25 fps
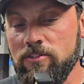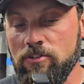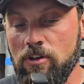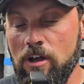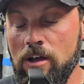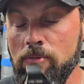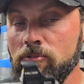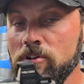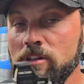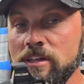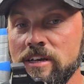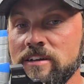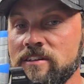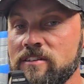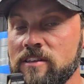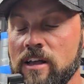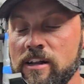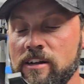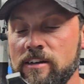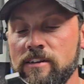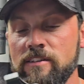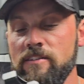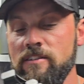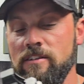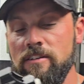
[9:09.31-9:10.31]
So I'm really
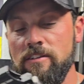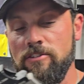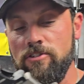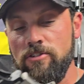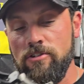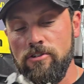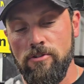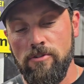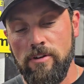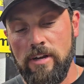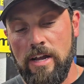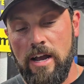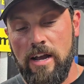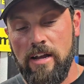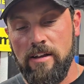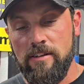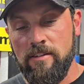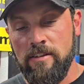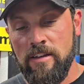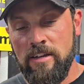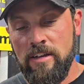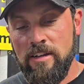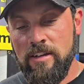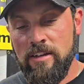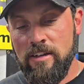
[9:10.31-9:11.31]
excited to see this shoot, guys.
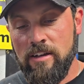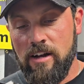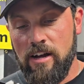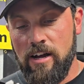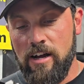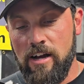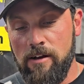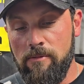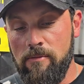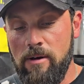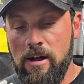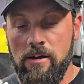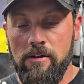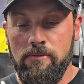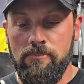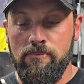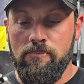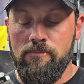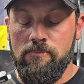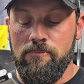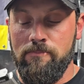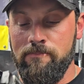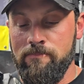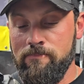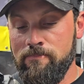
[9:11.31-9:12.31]

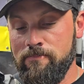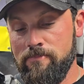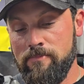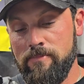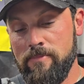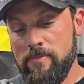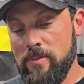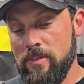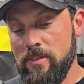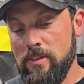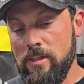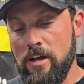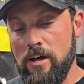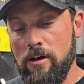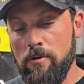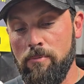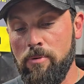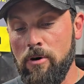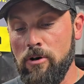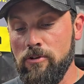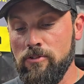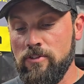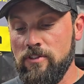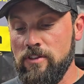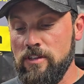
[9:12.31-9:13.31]
I'll
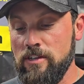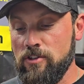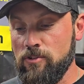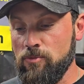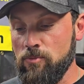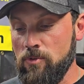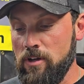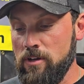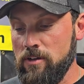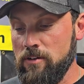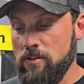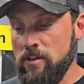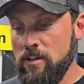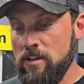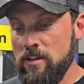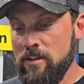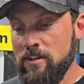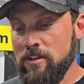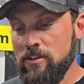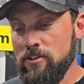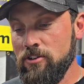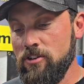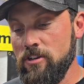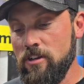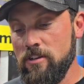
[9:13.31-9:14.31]
post this one
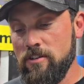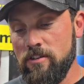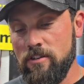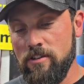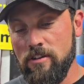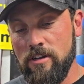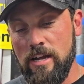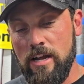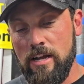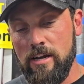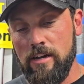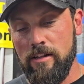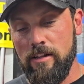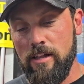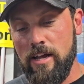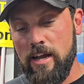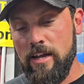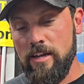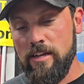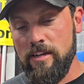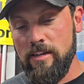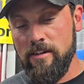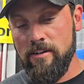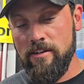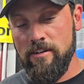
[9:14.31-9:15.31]
just to kind of
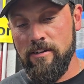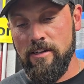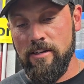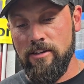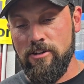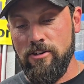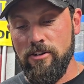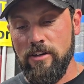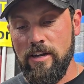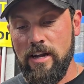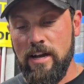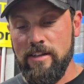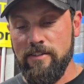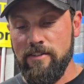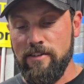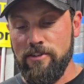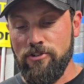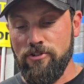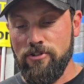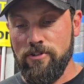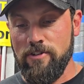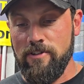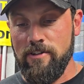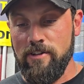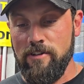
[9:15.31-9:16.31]
like get you guys
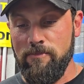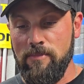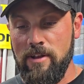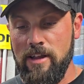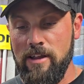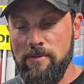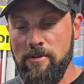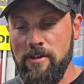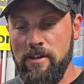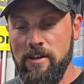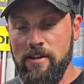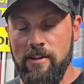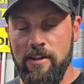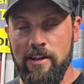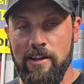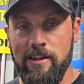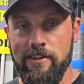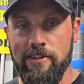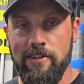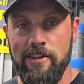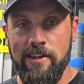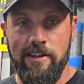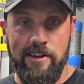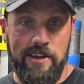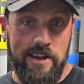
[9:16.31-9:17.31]
interested maybe
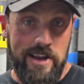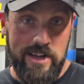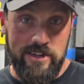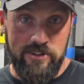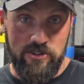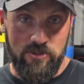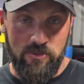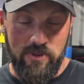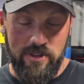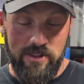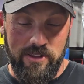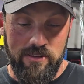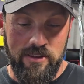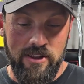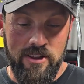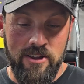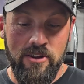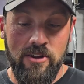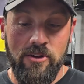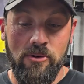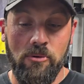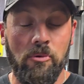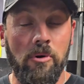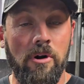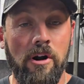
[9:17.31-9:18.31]
in the next one
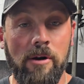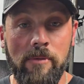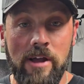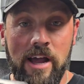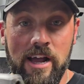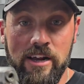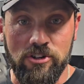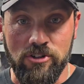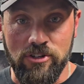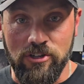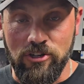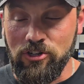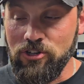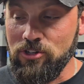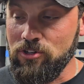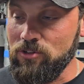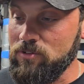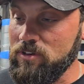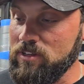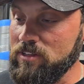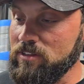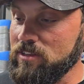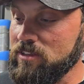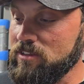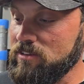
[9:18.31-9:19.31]
where I'm actually
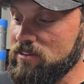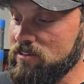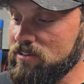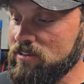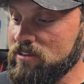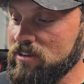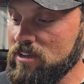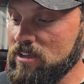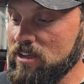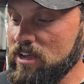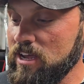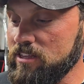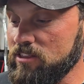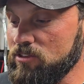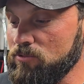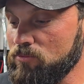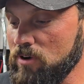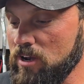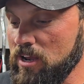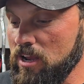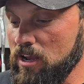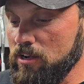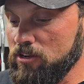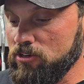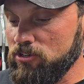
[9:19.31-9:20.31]
shooting this at the
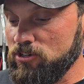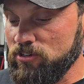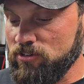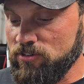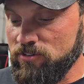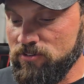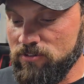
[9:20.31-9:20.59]
range.